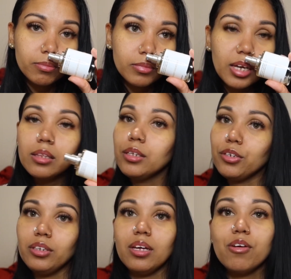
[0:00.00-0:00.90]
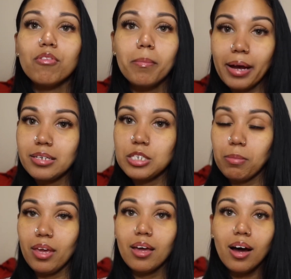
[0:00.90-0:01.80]
it literally reminds
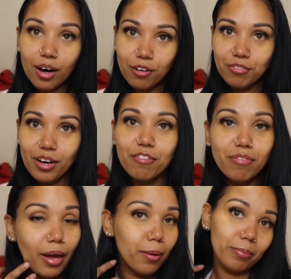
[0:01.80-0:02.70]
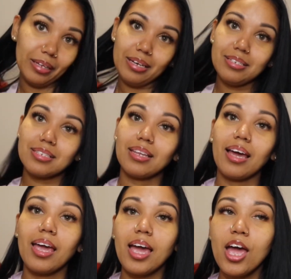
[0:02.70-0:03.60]
me of a fireplace.
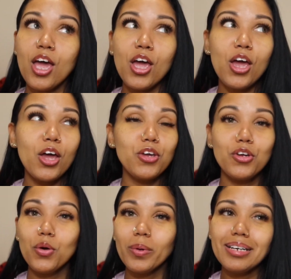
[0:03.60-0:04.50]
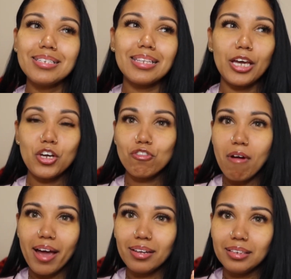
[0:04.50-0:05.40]
Like, you know, when it's like
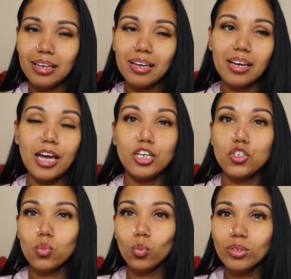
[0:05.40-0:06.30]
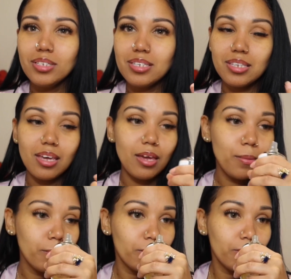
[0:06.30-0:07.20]
crackling and it's woodsy,
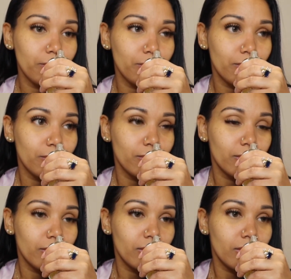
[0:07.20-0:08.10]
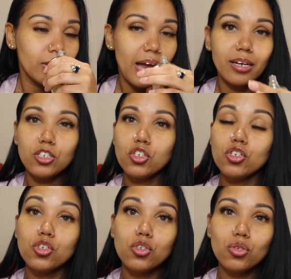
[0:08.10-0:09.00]
and it's
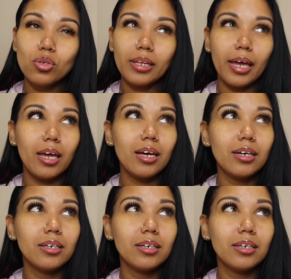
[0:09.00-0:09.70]
just like,